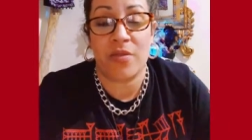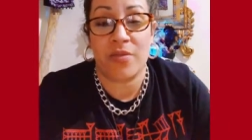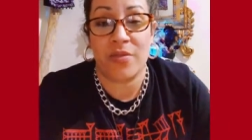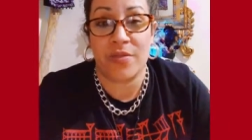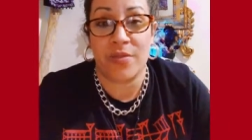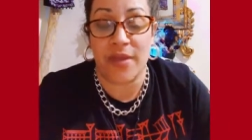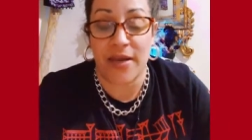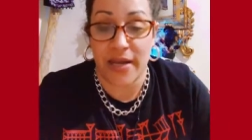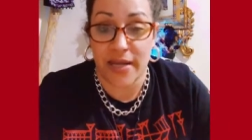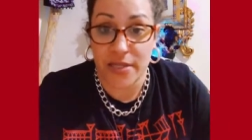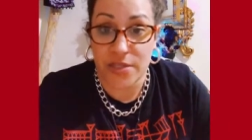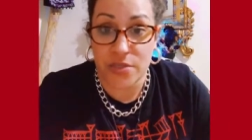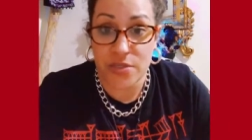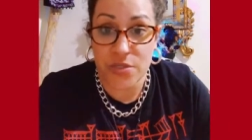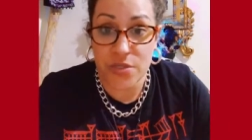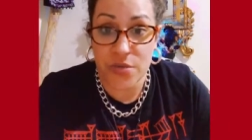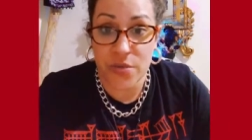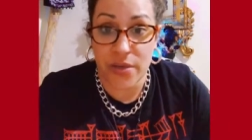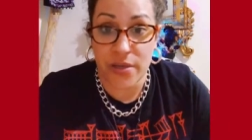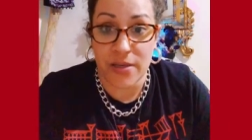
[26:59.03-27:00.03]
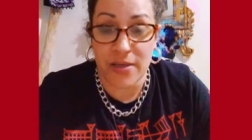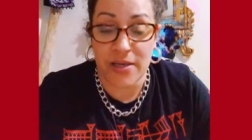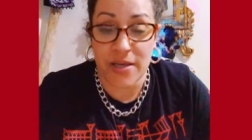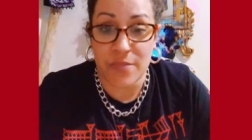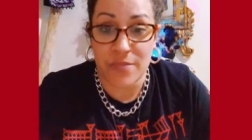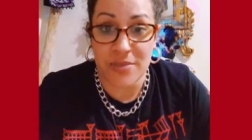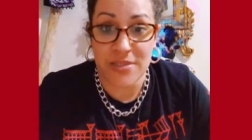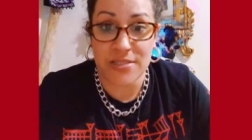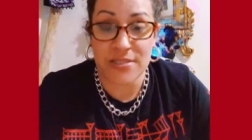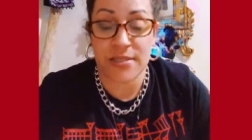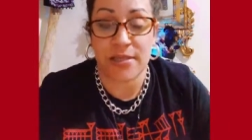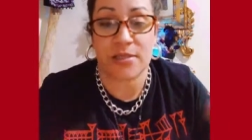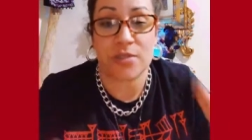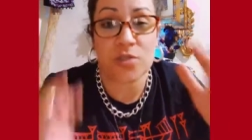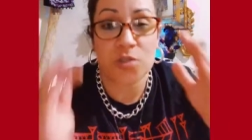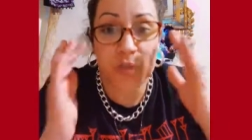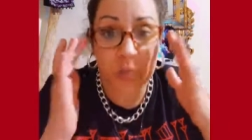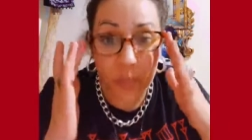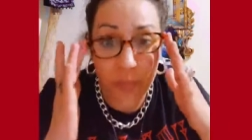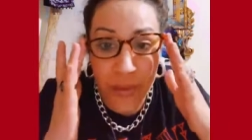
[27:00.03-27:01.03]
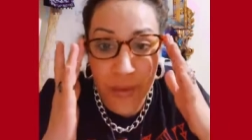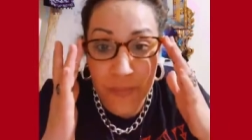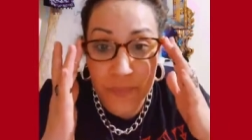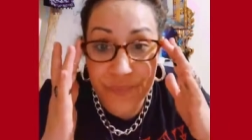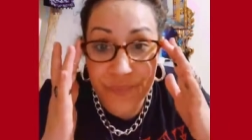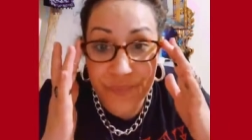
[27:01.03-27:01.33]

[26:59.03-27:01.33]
that I can do it and I miss it. So but